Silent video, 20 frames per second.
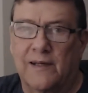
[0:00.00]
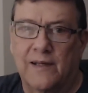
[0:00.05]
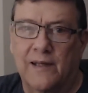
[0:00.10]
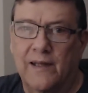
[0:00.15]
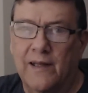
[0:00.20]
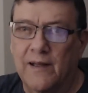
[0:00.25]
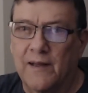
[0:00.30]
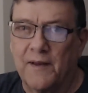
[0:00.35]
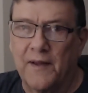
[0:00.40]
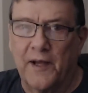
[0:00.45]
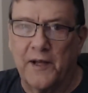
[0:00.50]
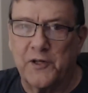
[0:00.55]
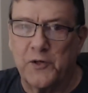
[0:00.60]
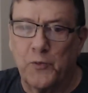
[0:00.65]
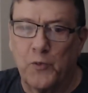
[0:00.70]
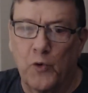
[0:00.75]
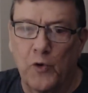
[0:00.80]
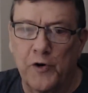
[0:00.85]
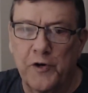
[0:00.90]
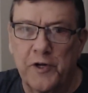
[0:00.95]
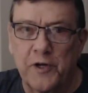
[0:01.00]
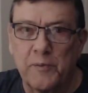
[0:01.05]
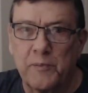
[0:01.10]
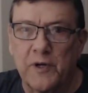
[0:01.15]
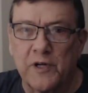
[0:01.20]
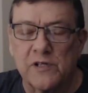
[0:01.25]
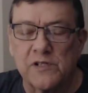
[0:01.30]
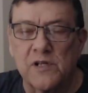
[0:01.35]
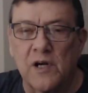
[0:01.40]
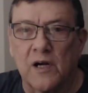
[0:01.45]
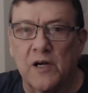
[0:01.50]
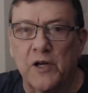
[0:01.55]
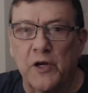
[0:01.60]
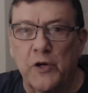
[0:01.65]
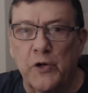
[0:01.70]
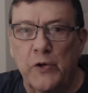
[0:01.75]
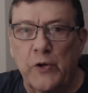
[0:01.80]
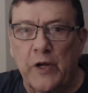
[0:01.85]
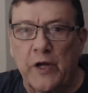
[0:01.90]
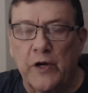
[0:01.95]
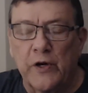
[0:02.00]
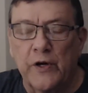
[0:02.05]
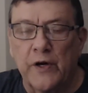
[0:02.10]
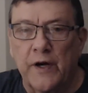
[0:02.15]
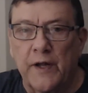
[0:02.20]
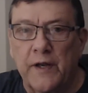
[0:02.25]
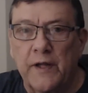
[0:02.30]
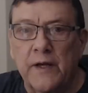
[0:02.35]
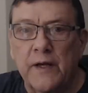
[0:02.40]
like to warn you, but it's not going to do any good.